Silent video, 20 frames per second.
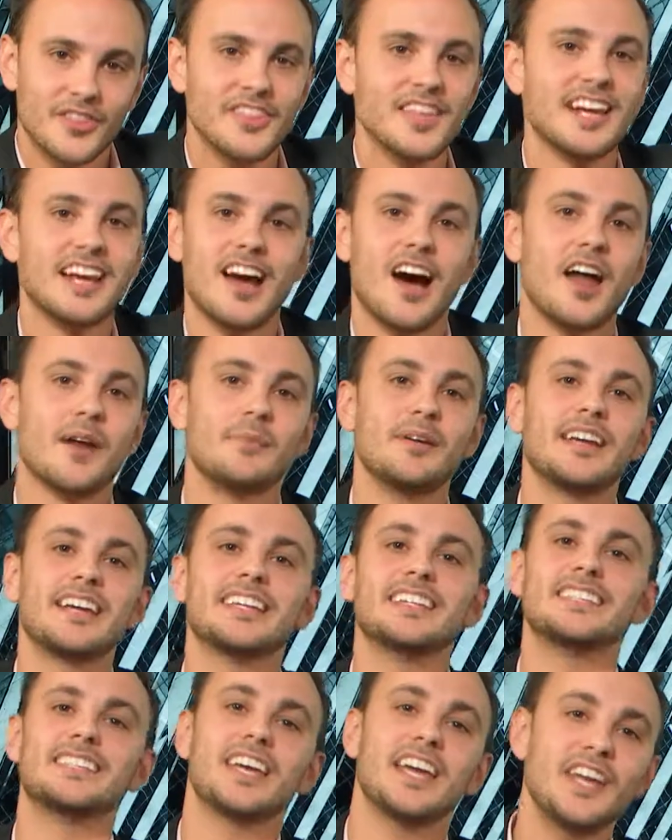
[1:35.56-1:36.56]
The economy
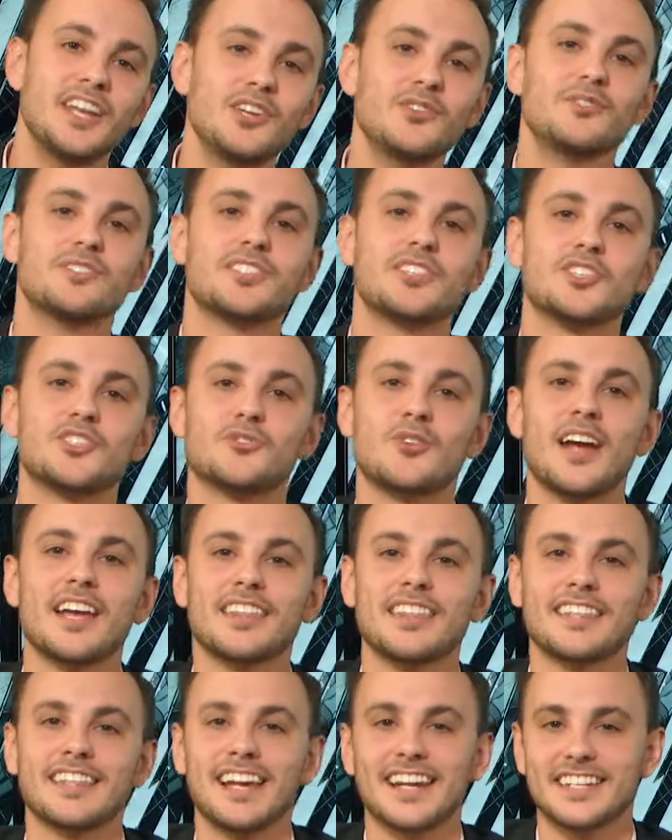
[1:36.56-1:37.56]
continues to
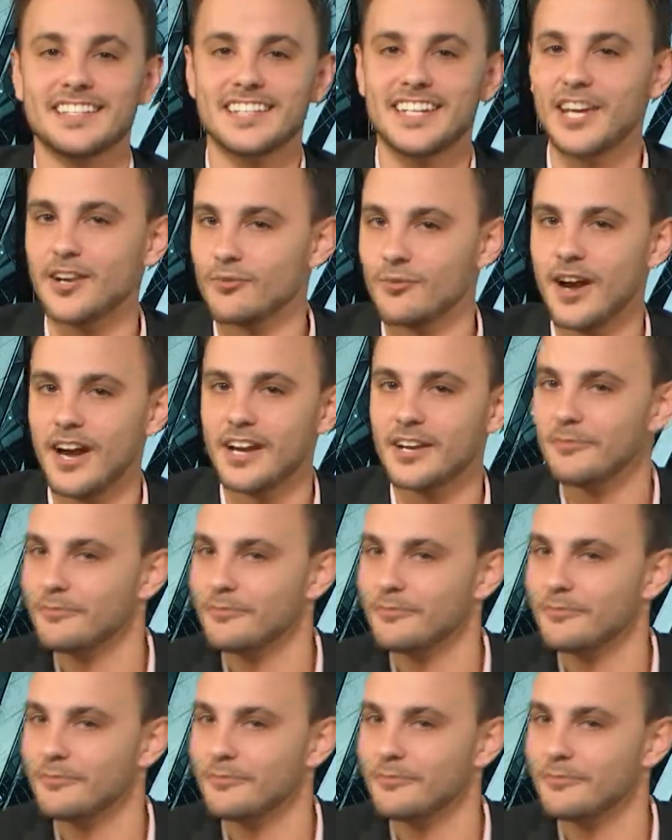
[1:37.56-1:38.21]
strengthen like it's getting ready to